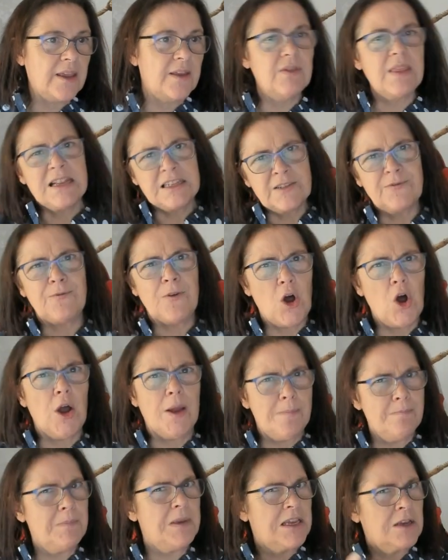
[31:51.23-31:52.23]
And that's
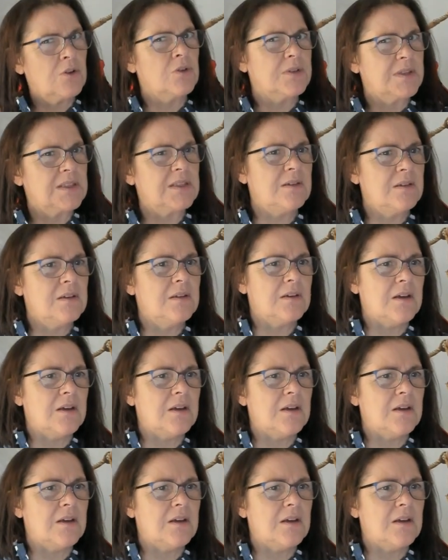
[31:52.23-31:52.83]
fine because, you